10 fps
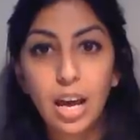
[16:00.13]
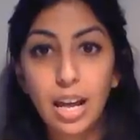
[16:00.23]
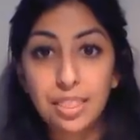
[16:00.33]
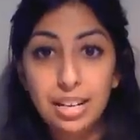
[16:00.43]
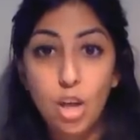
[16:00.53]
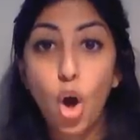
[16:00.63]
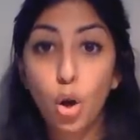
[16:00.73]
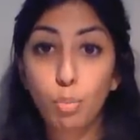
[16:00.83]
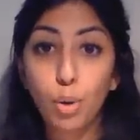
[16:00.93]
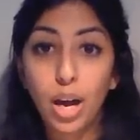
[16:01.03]
and that's
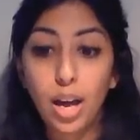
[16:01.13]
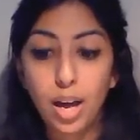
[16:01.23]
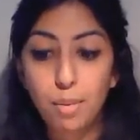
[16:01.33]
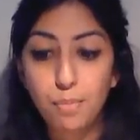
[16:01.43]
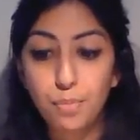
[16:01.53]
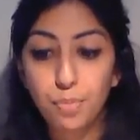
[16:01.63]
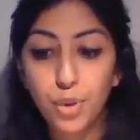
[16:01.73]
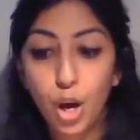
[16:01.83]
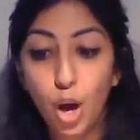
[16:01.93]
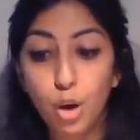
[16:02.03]
home um,
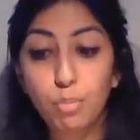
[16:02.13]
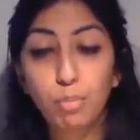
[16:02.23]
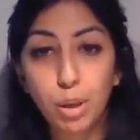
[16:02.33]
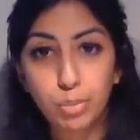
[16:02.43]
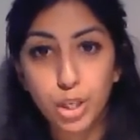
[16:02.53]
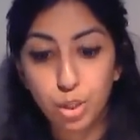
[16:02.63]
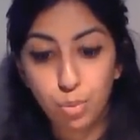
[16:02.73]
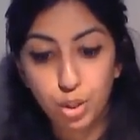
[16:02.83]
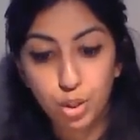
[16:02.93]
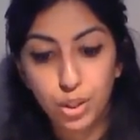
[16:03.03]
home blood pressure
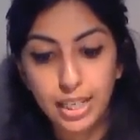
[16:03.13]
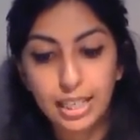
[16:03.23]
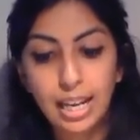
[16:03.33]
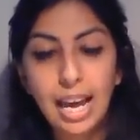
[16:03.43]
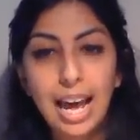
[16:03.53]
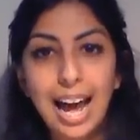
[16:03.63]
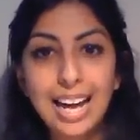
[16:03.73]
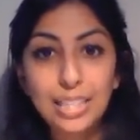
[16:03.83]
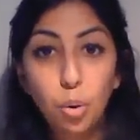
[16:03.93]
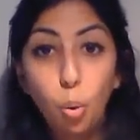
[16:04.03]
monitoring.
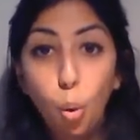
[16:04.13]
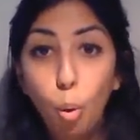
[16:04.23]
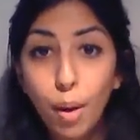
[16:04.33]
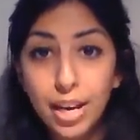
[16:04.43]
And all